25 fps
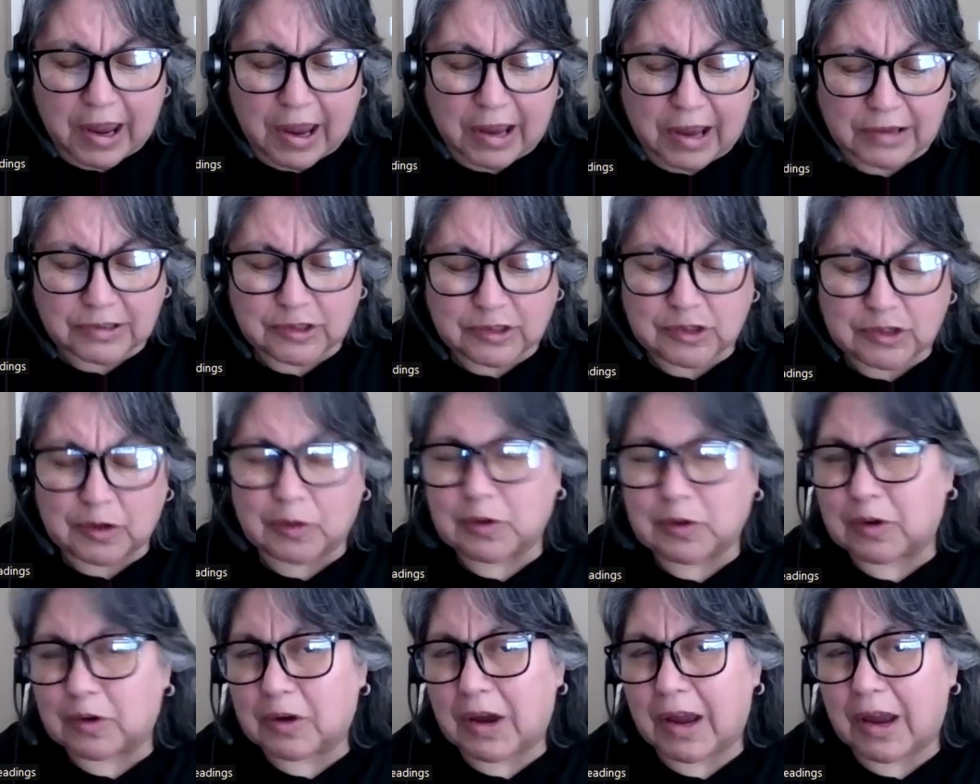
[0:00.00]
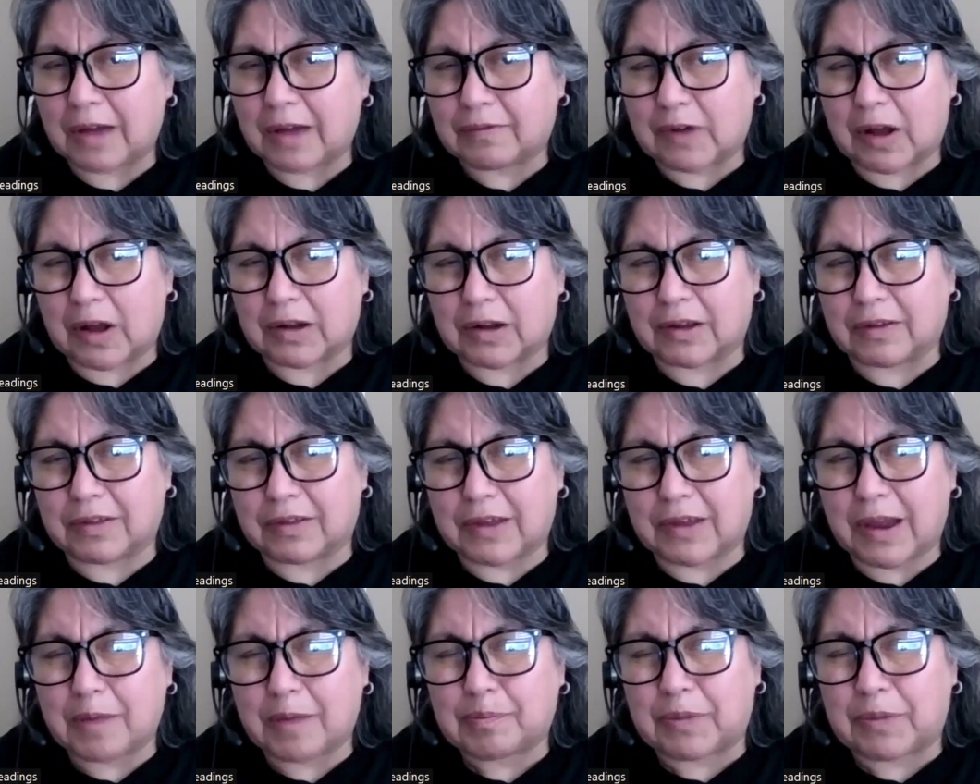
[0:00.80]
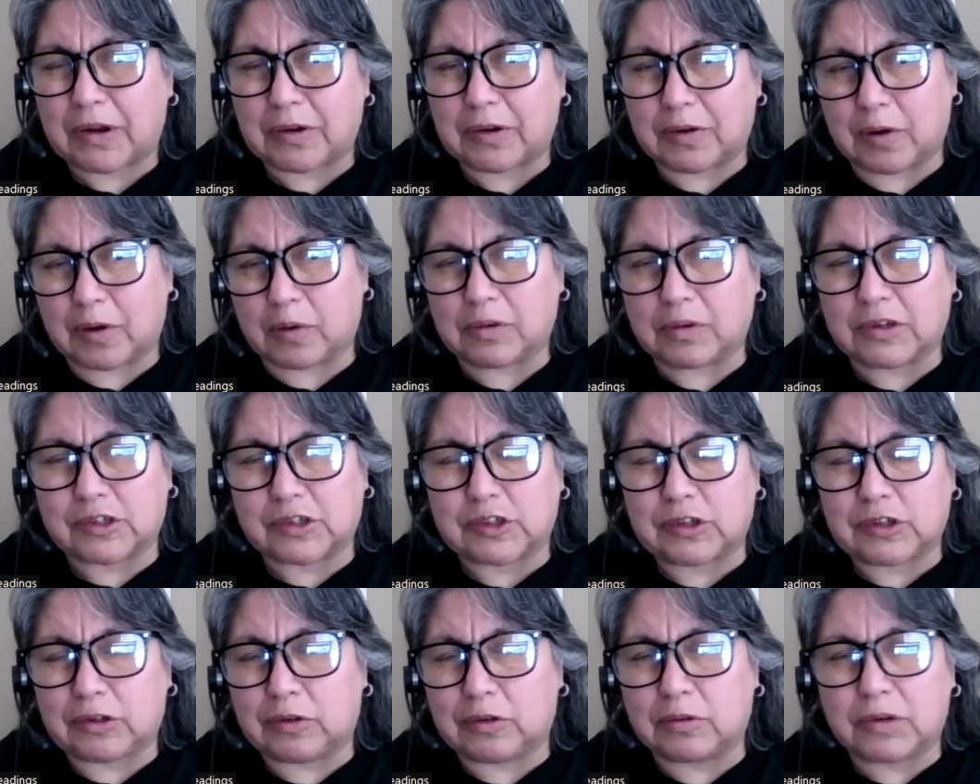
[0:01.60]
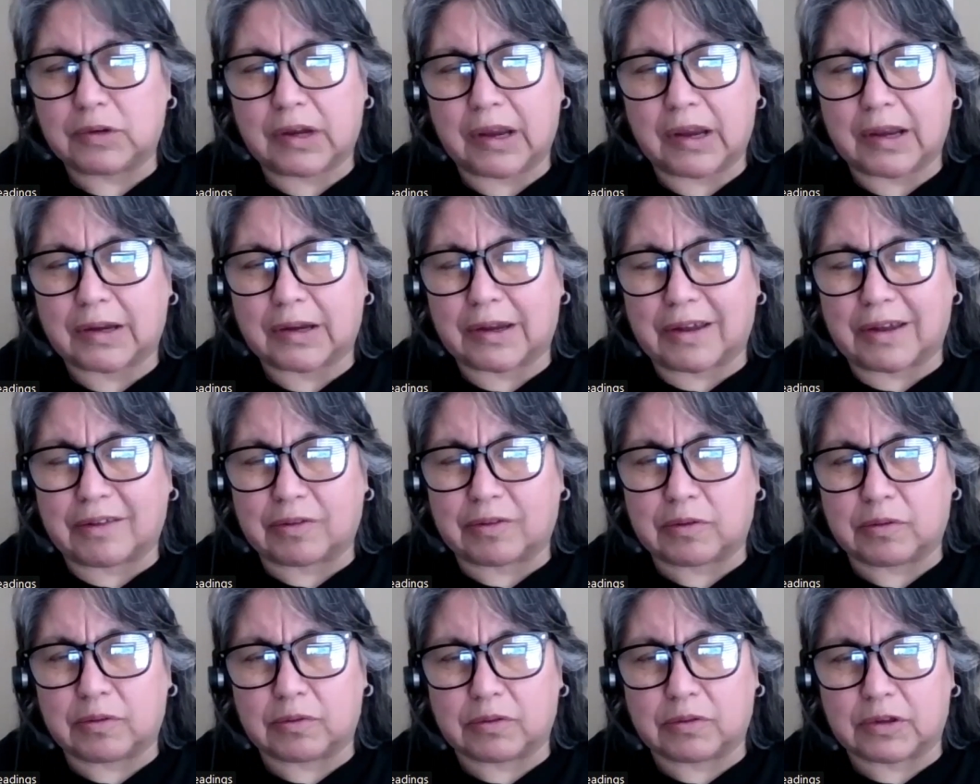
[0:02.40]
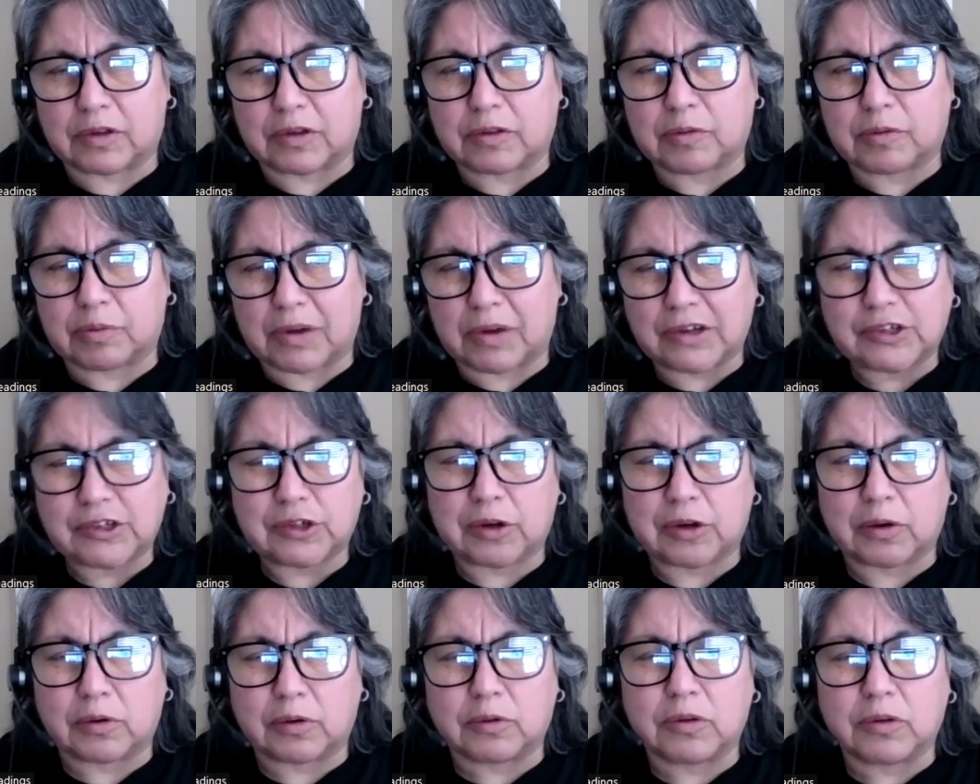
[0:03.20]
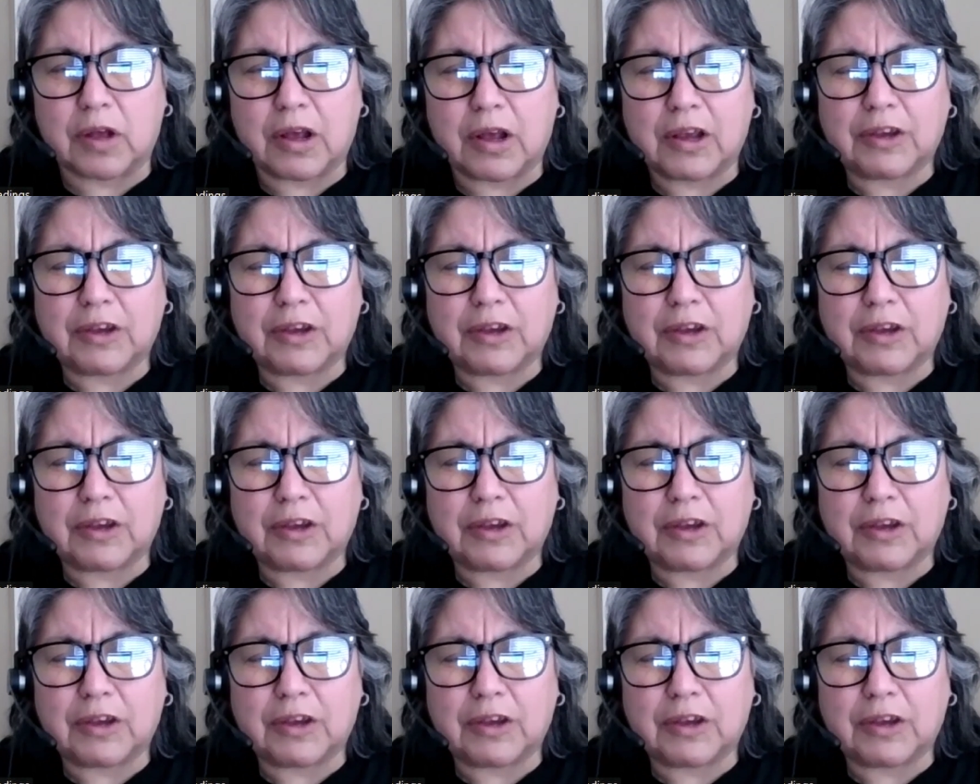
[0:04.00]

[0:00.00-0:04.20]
And so you have all of that, but notice you can't get through the threshold.